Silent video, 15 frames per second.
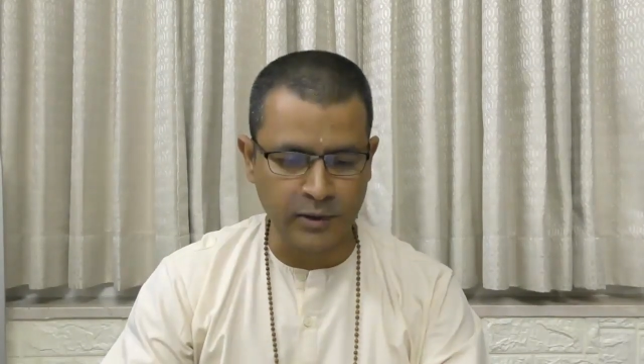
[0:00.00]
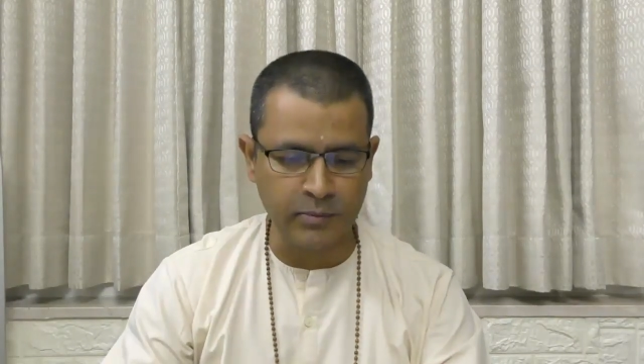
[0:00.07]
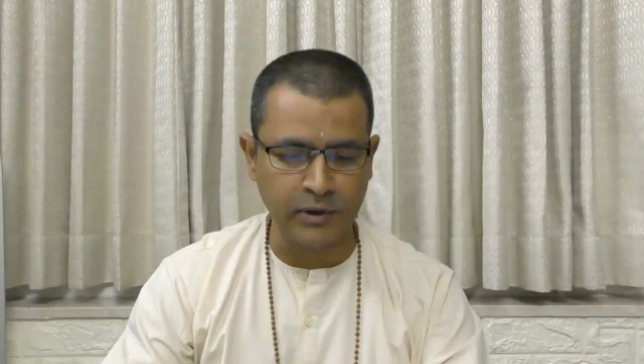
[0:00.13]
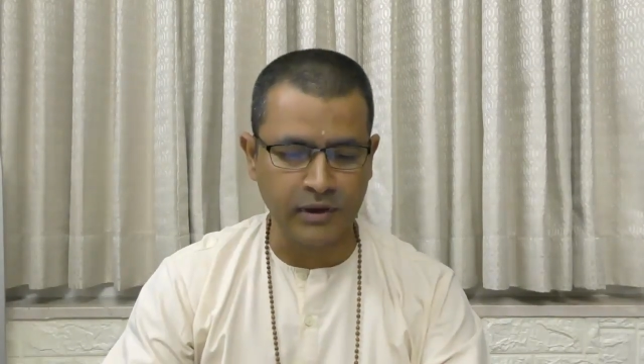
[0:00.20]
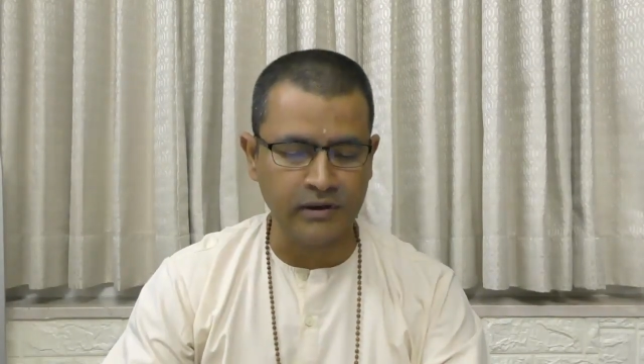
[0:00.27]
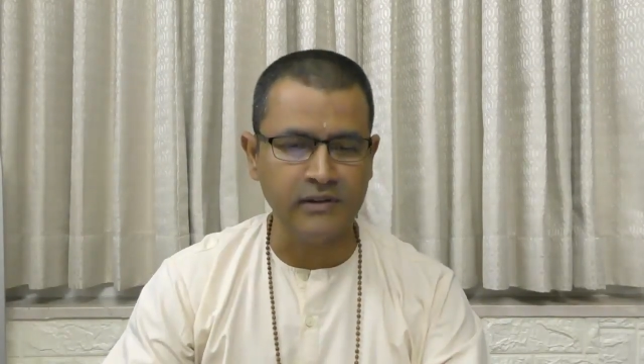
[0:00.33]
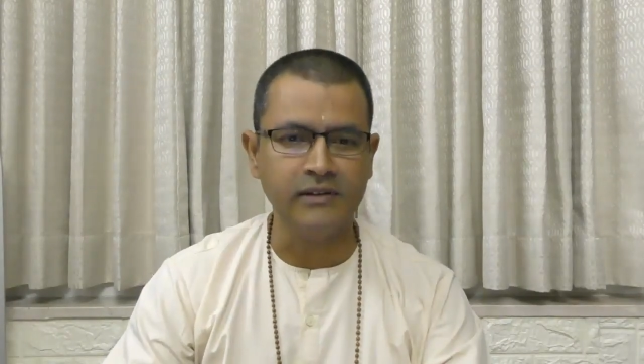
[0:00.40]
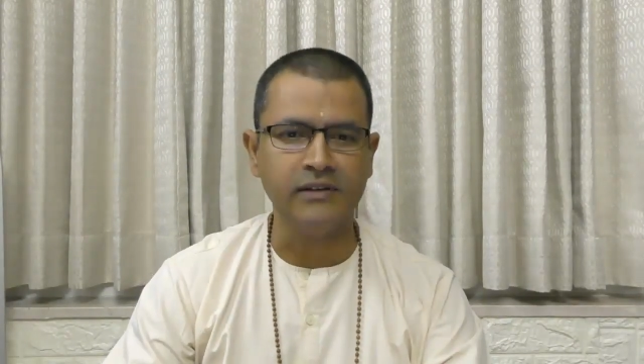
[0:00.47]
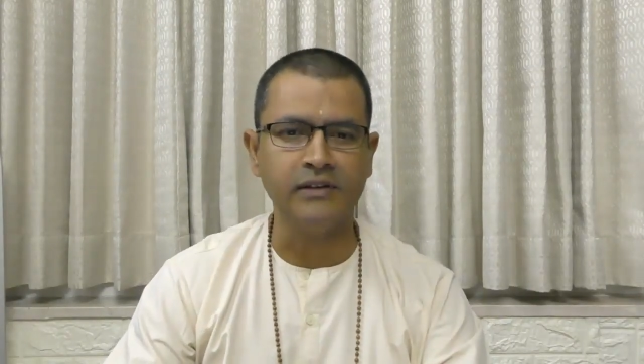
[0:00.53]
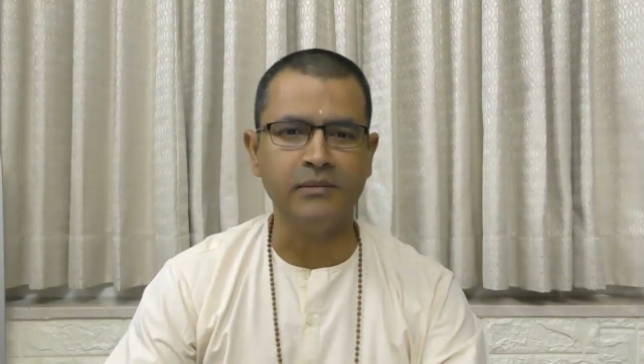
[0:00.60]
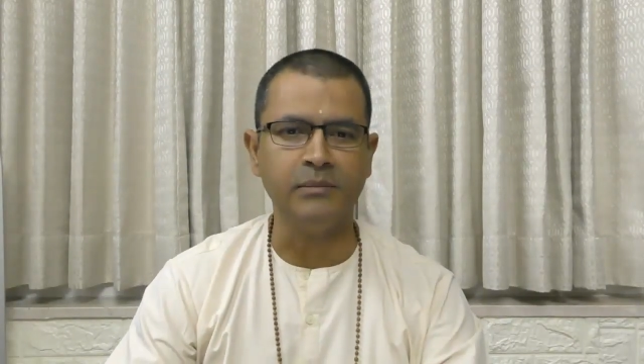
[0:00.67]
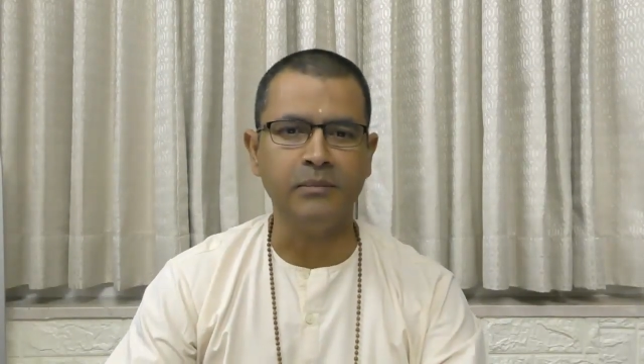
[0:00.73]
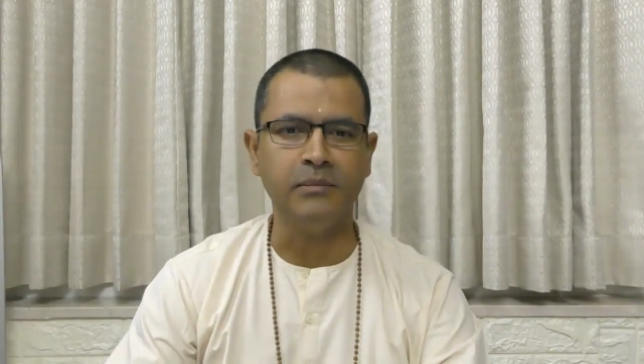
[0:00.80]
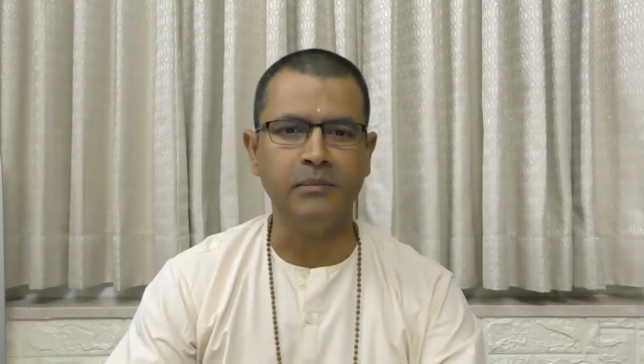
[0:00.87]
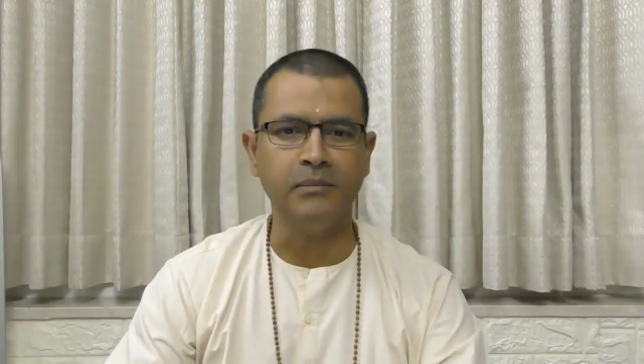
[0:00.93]
people
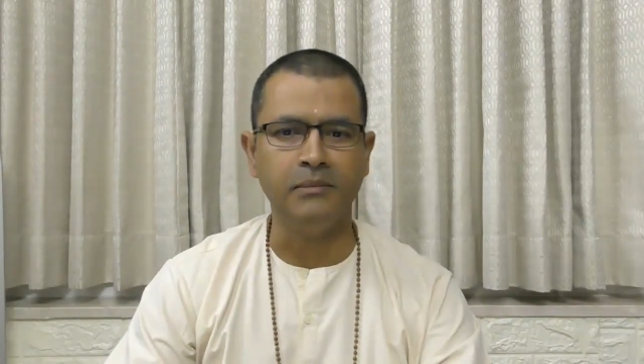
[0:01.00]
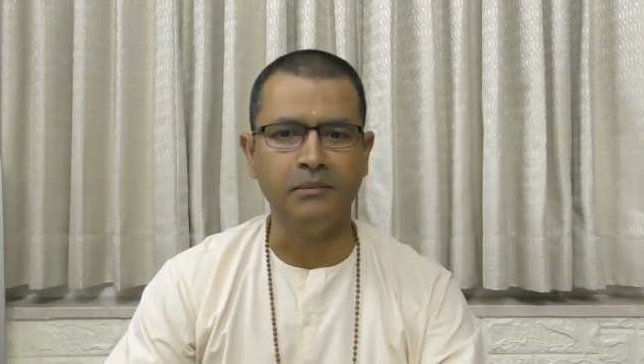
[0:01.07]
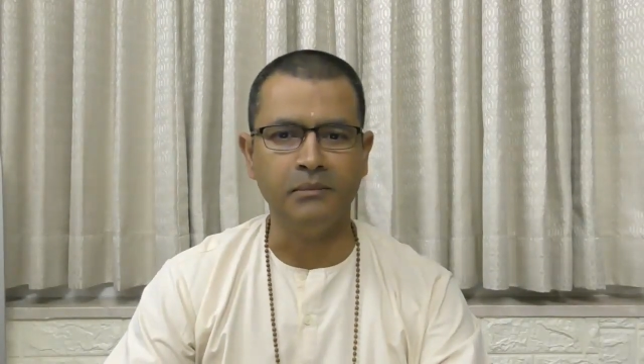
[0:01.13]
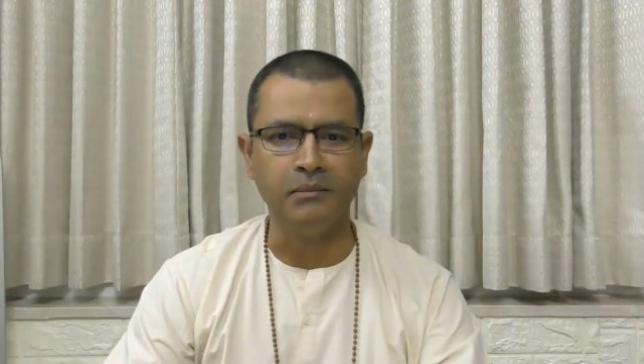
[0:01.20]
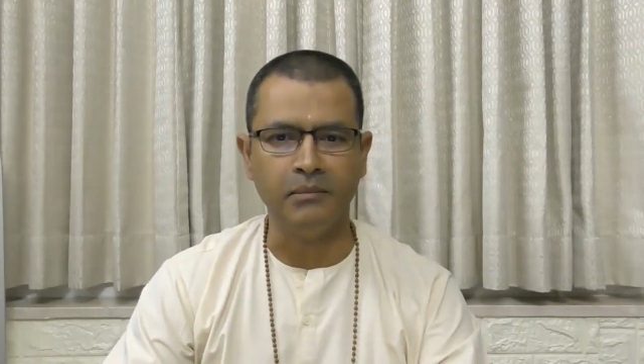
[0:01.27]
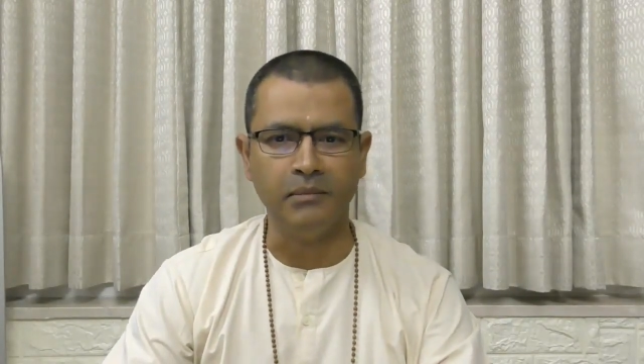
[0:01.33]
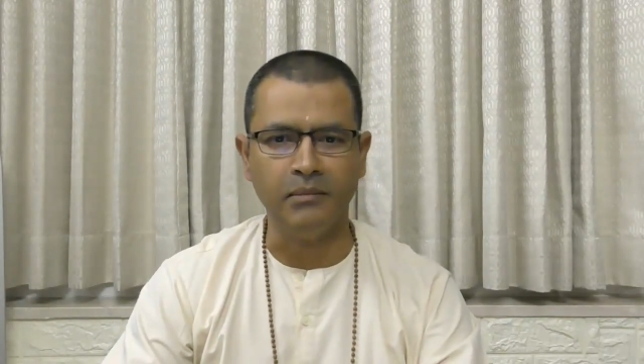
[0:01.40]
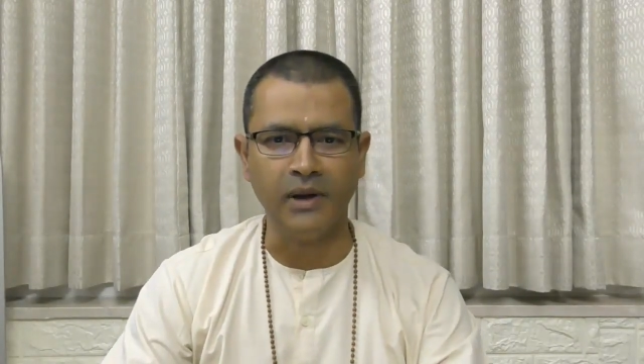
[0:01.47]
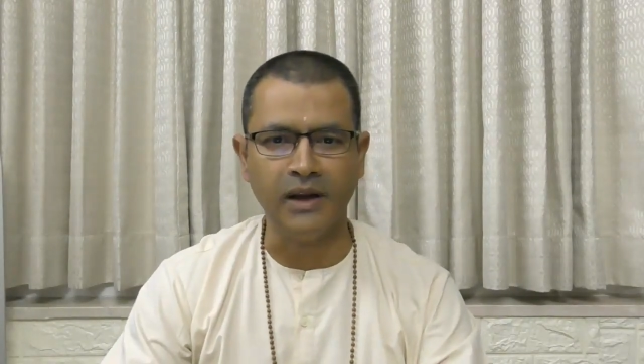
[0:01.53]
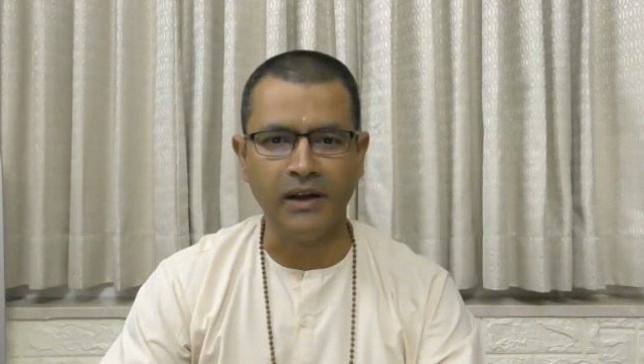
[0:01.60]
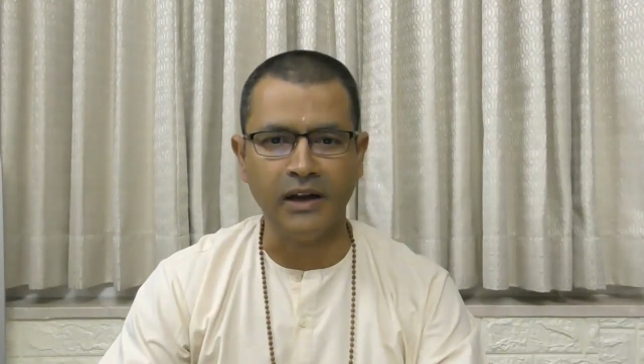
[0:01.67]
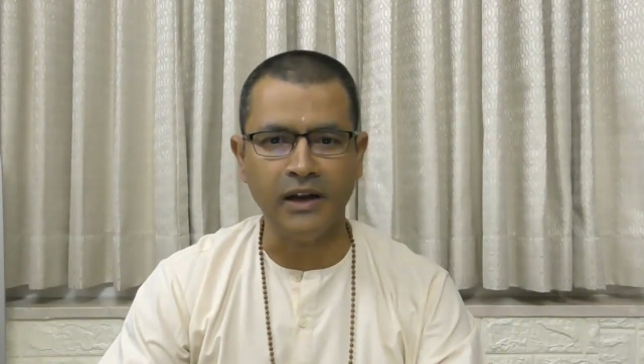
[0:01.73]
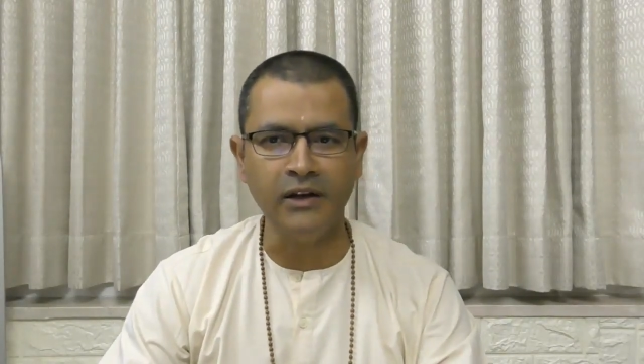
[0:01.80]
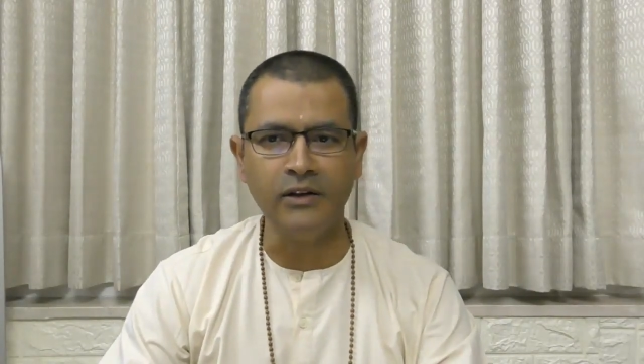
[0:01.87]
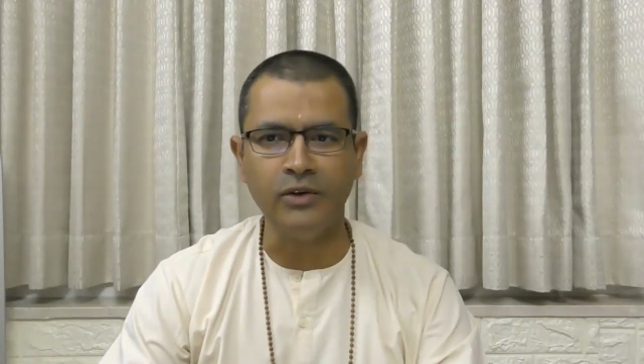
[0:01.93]

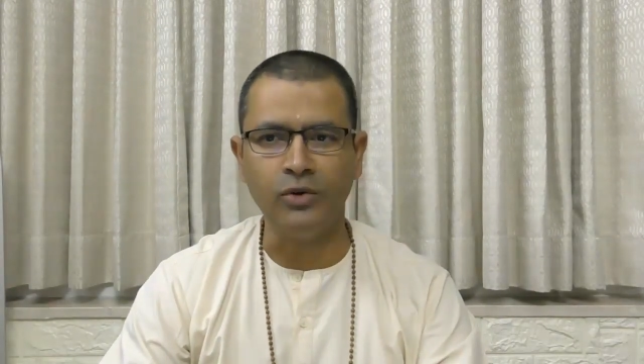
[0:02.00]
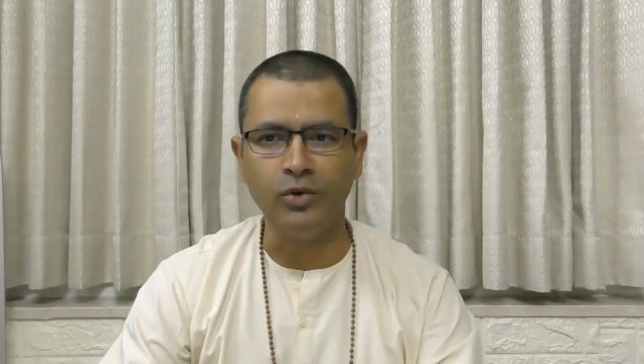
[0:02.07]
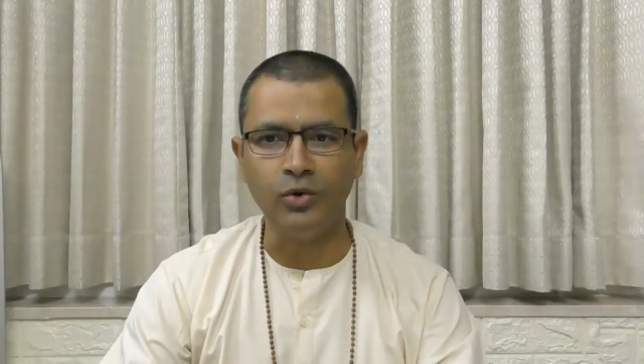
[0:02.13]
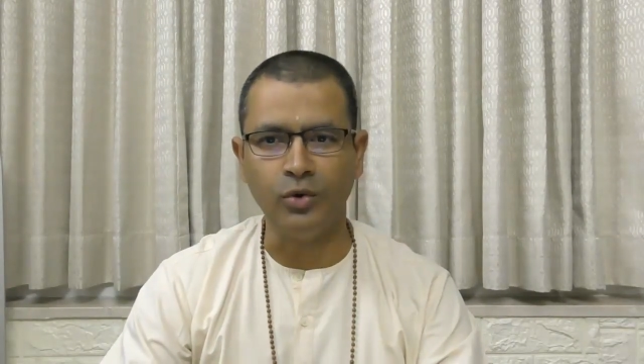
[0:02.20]
making